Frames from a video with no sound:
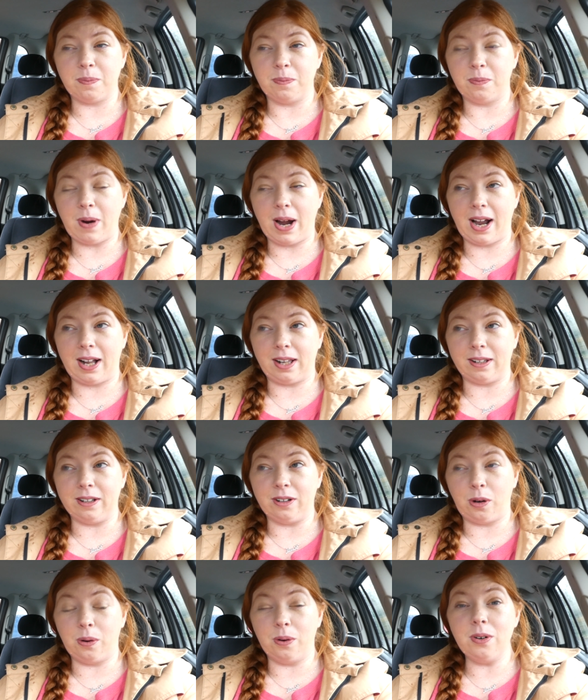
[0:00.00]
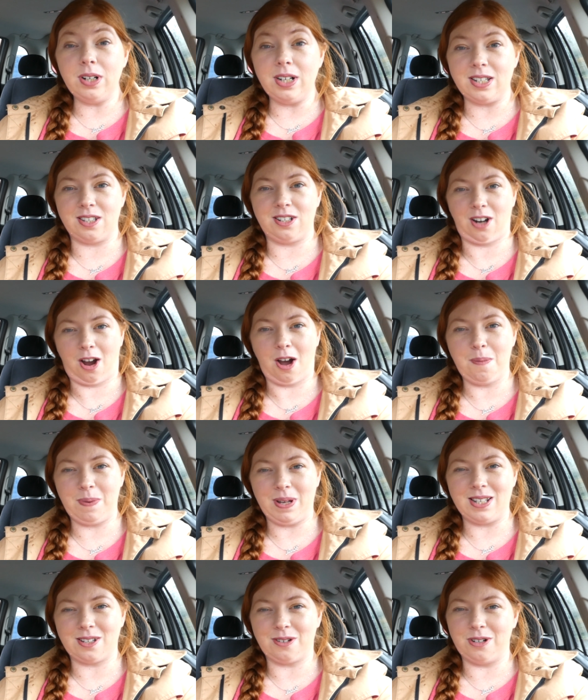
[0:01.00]
well, only stop
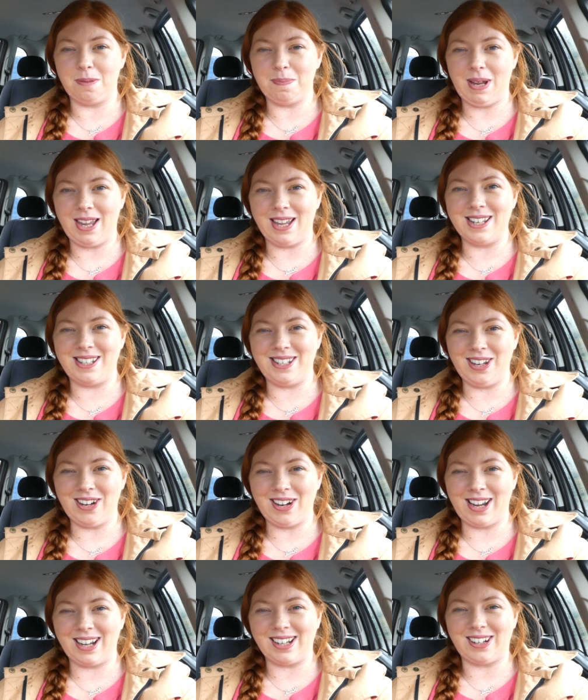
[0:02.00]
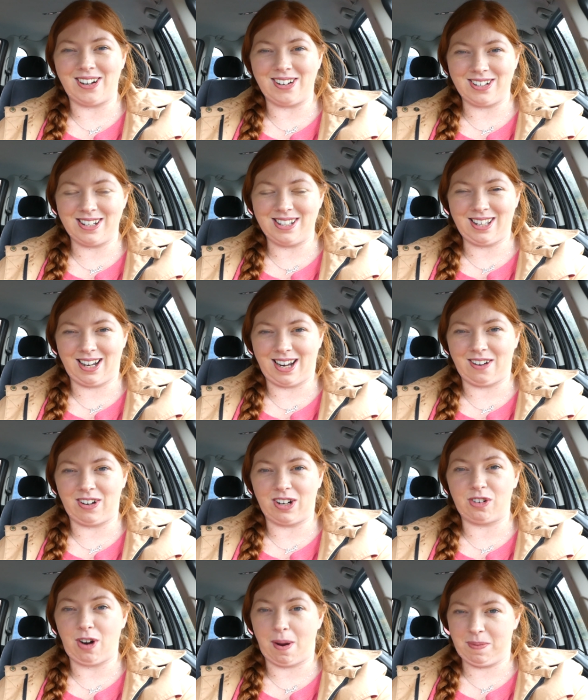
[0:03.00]
is going to be Azure Garden Centre
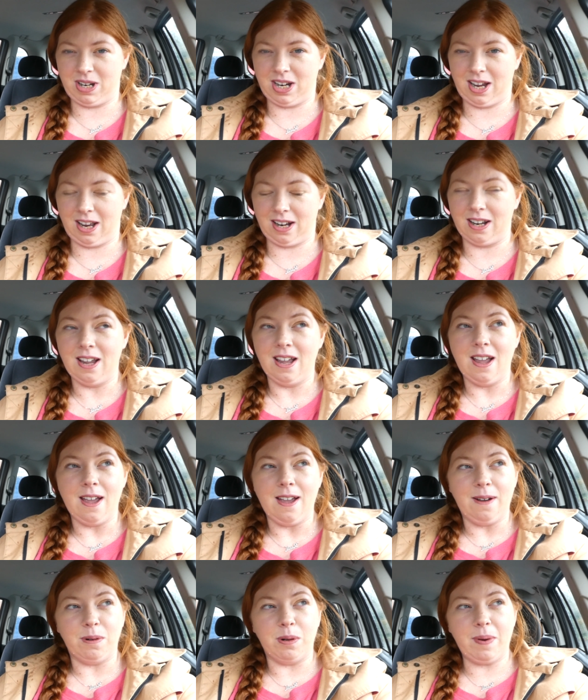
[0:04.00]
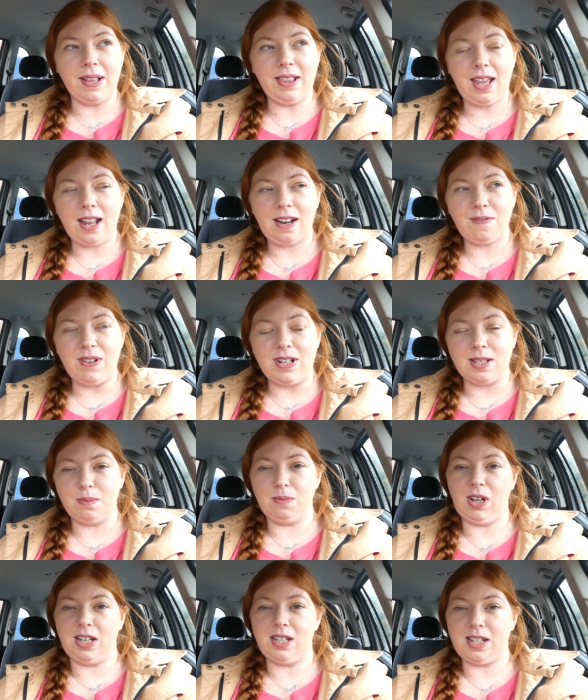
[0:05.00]
in Cramlington. We went there to feed
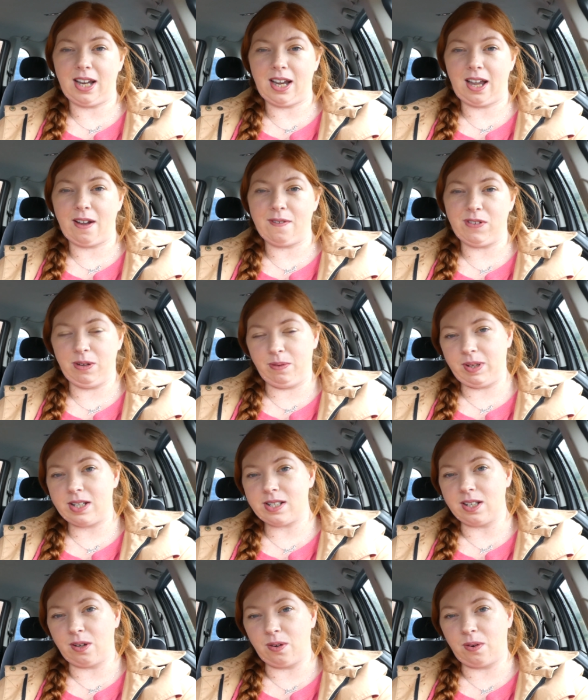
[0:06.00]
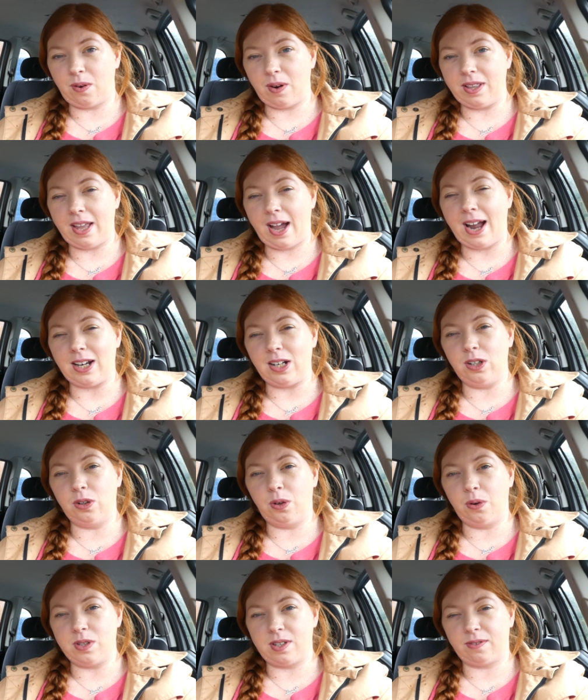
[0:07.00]
some reindeer a few weeks ago and they had
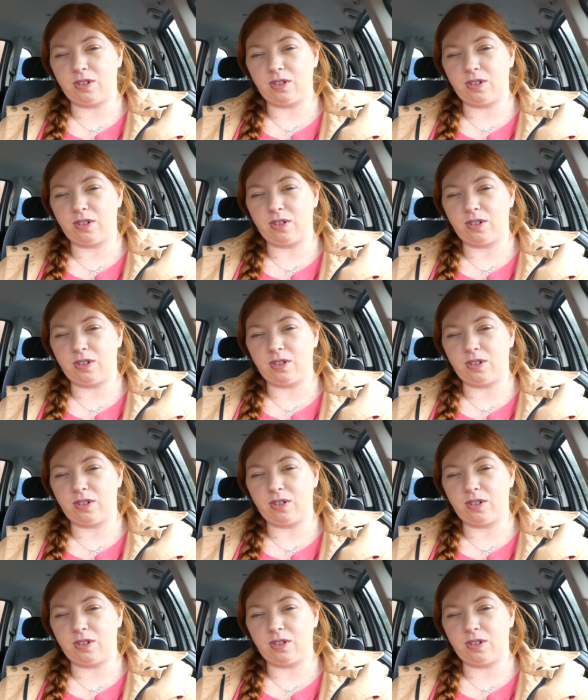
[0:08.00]
loads of